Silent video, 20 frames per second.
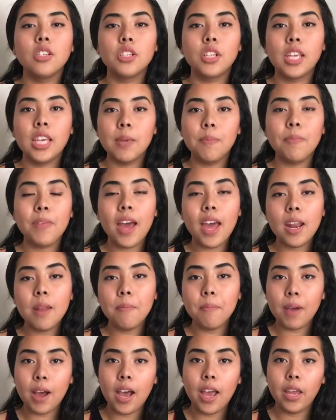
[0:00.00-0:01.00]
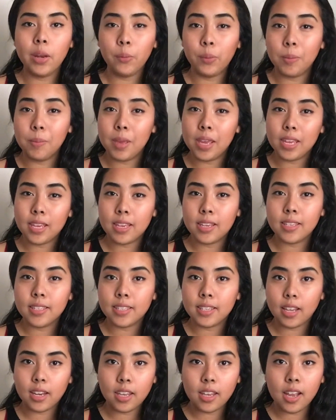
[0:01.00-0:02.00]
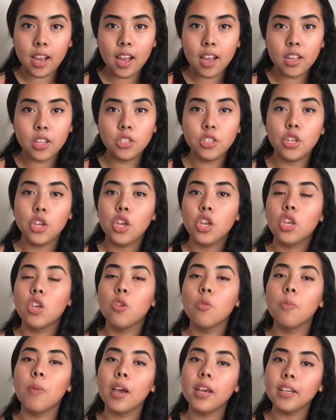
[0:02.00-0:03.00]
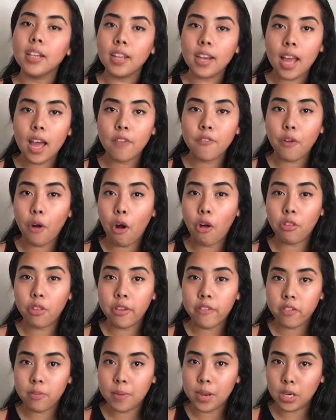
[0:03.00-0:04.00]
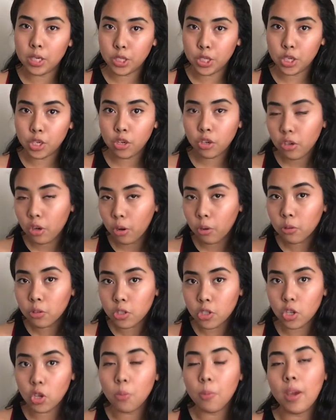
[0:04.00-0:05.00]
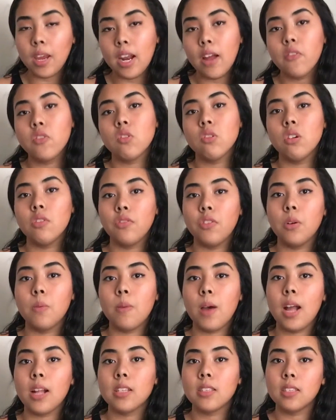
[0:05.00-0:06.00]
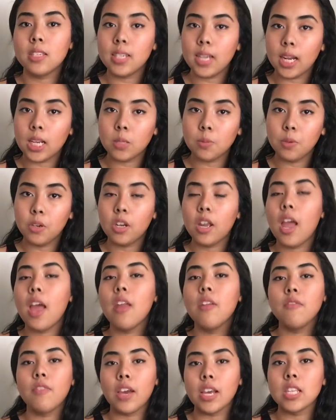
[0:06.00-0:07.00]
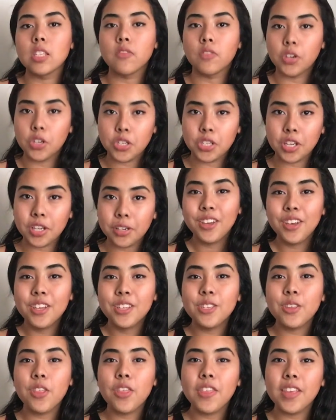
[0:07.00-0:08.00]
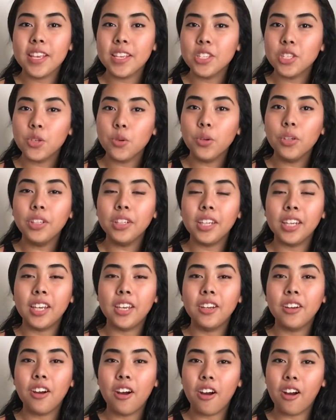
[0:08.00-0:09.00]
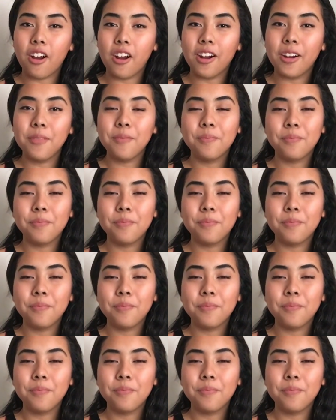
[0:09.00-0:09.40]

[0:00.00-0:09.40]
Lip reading: Keep that in mind when making study guides. You might not have all the information in your notes, so you might have to refer back to the textbook and vice versa. So the things you will need are